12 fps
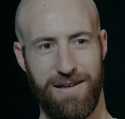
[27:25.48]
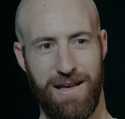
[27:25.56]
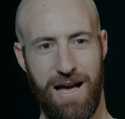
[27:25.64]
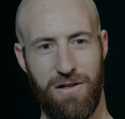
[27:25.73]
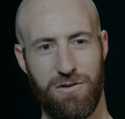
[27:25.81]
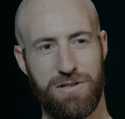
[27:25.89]

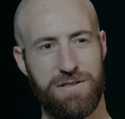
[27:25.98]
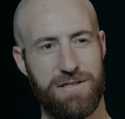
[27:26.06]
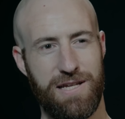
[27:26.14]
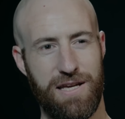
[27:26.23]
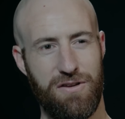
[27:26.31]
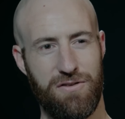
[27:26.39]
How long does it
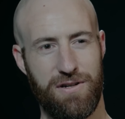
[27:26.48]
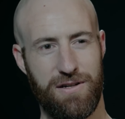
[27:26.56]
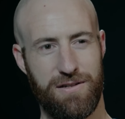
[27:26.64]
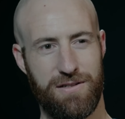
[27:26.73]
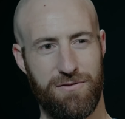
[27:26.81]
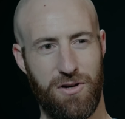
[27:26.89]
take you
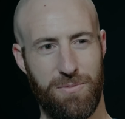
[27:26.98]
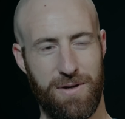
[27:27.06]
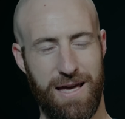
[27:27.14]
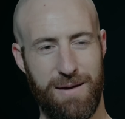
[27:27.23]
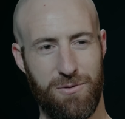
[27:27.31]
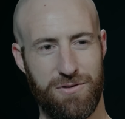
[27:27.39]
to develop a
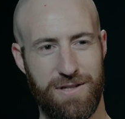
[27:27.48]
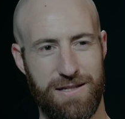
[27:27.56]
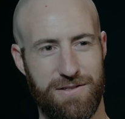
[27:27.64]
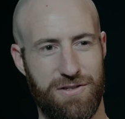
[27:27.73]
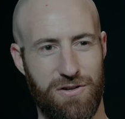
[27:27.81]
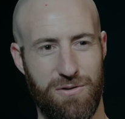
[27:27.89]
game, or is
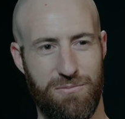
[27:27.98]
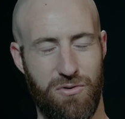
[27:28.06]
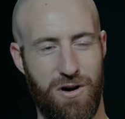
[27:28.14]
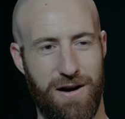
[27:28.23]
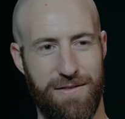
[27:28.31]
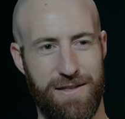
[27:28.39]
that so
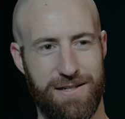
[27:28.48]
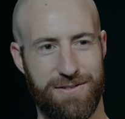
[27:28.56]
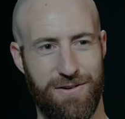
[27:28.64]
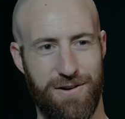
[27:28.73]
broad that it's a